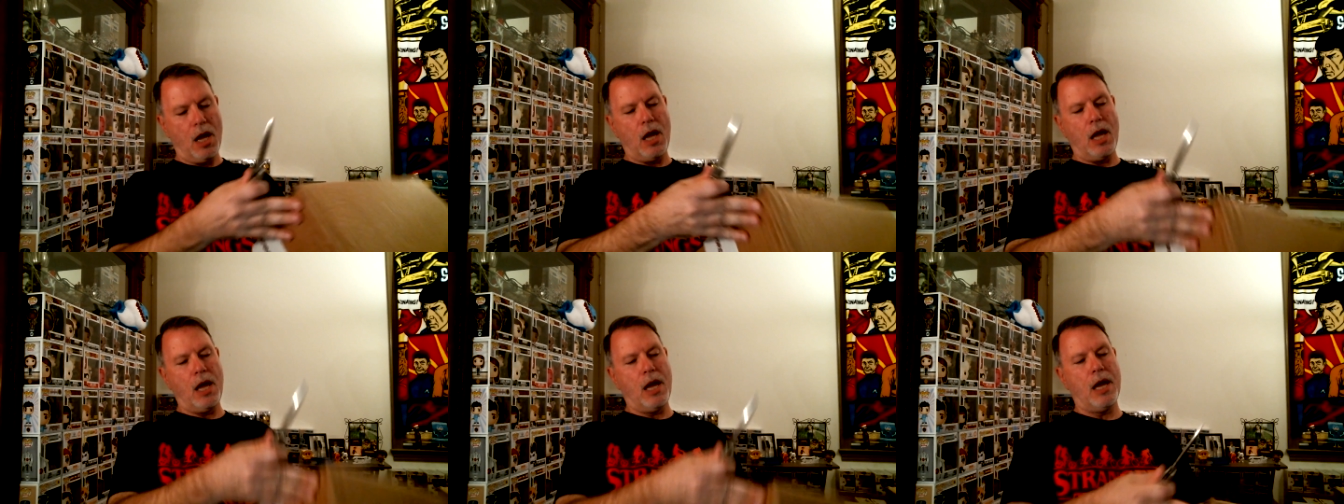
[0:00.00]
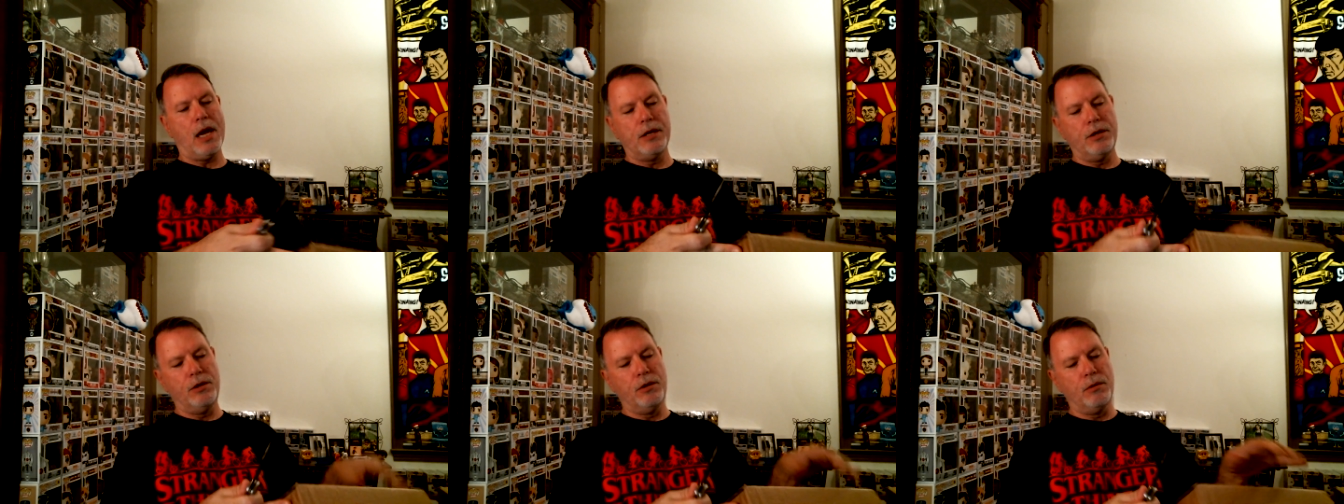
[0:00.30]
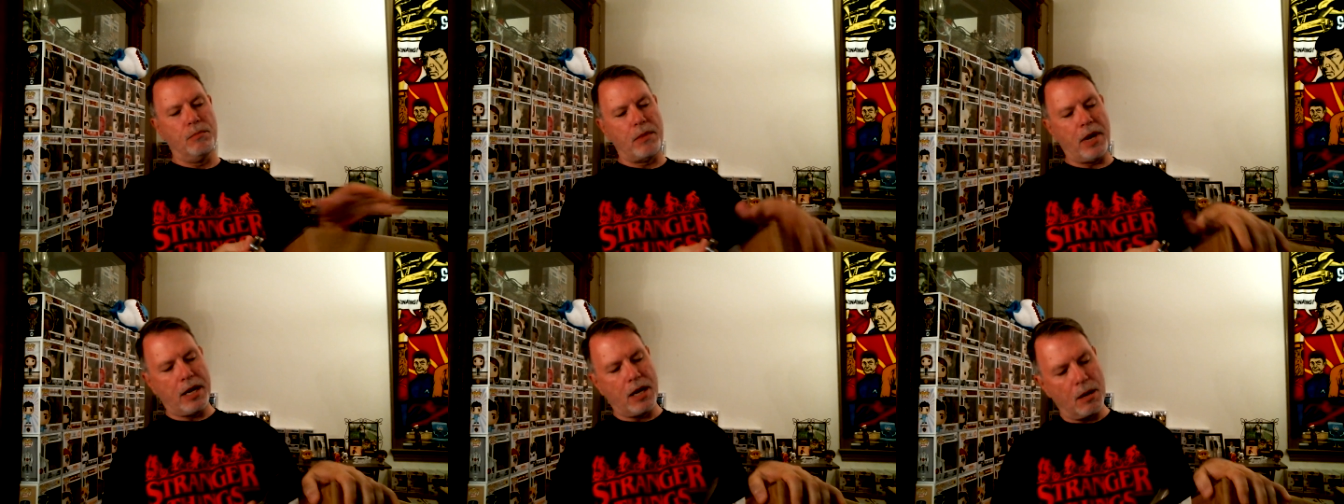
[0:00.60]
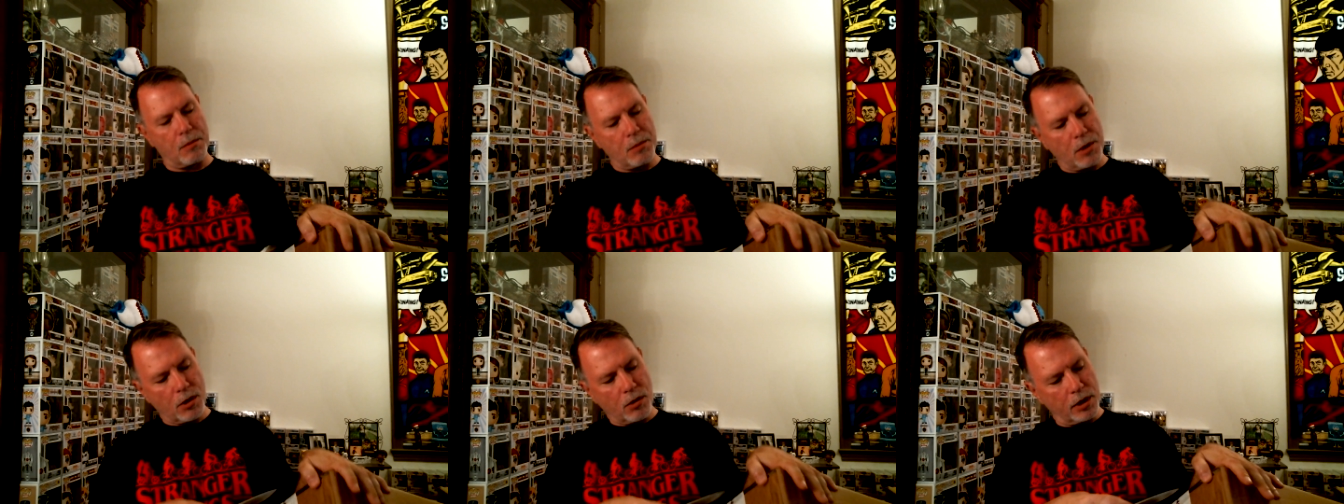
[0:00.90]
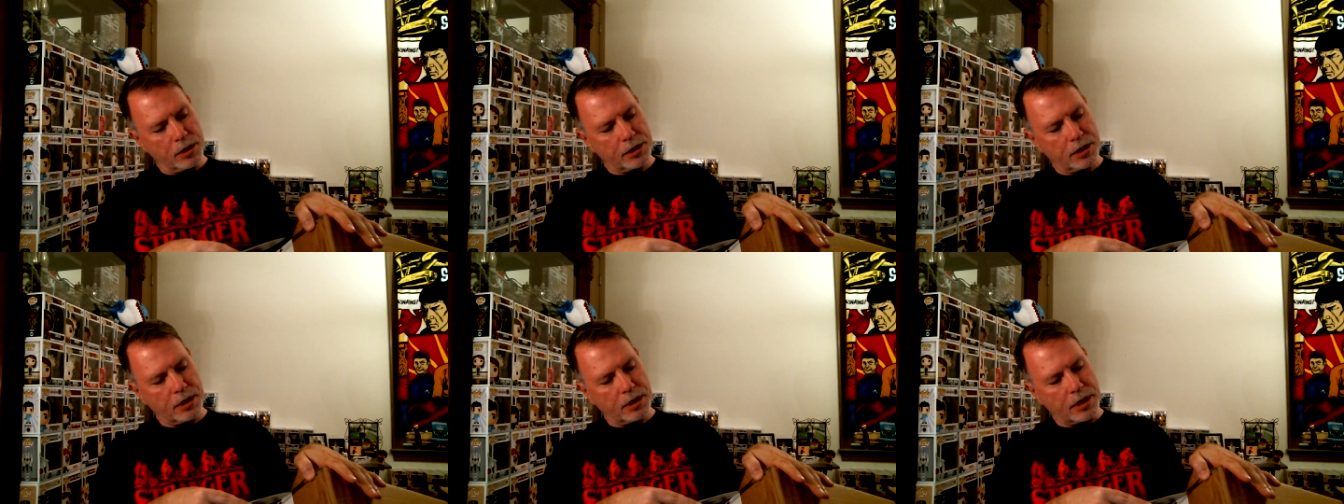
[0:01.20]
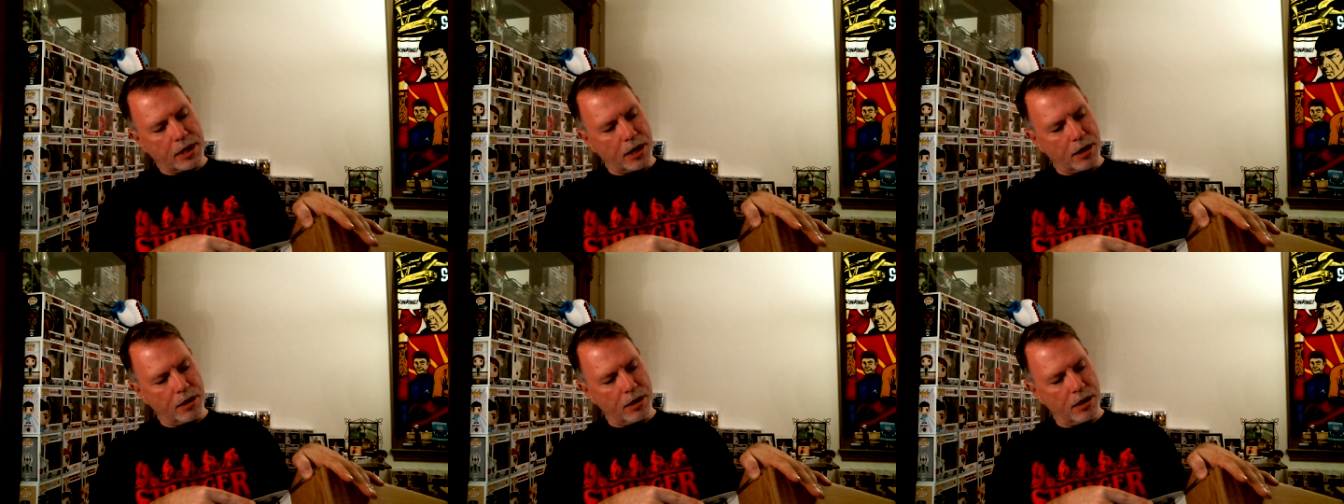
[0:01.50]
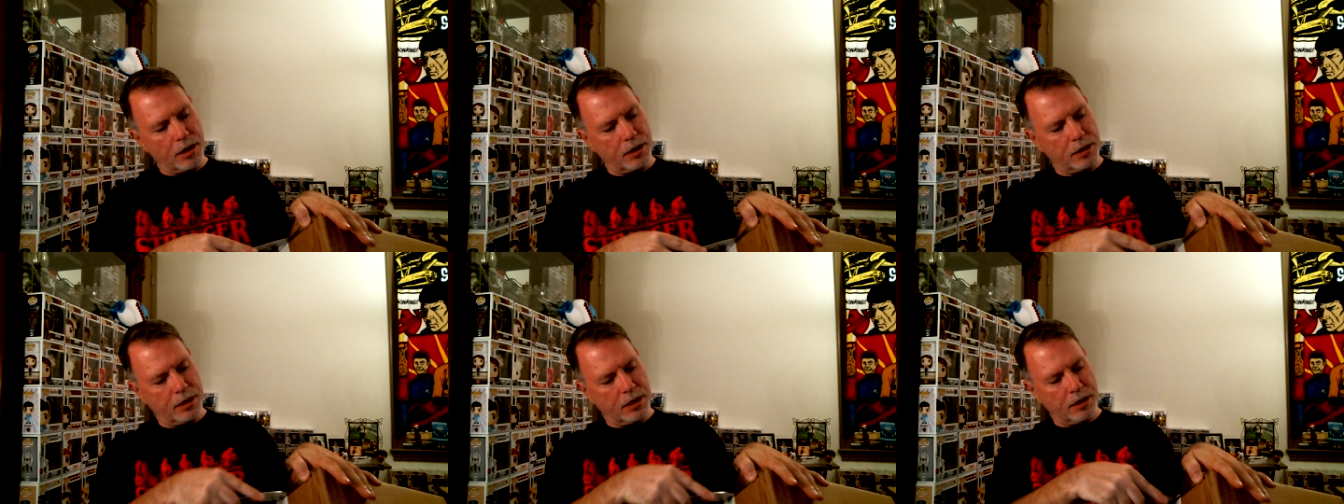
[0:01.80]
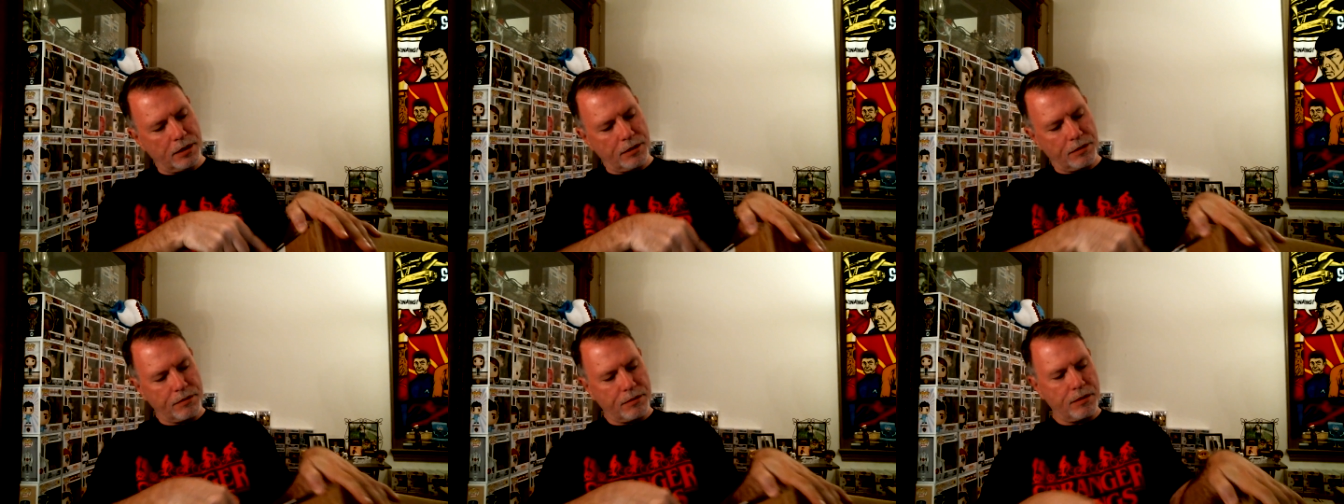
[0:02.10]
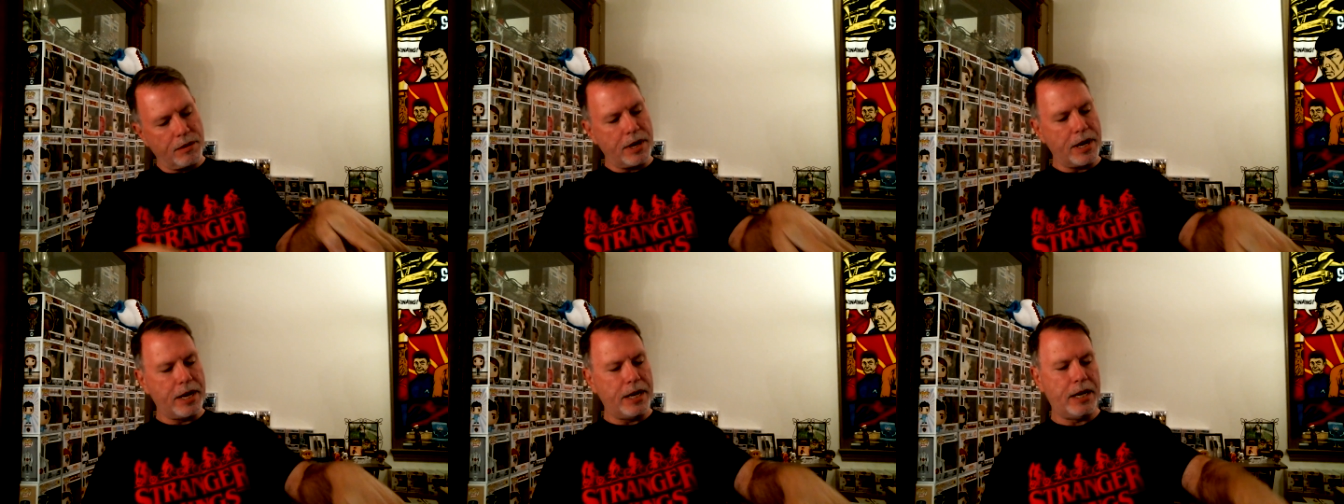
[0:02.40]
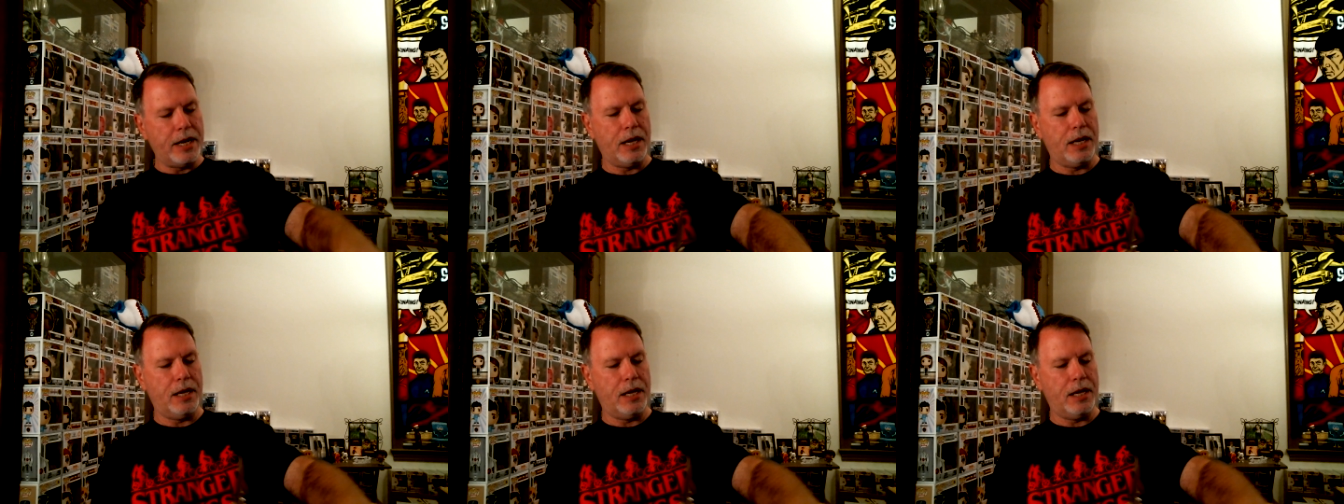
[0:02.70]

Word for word: And you may come across it there. All right,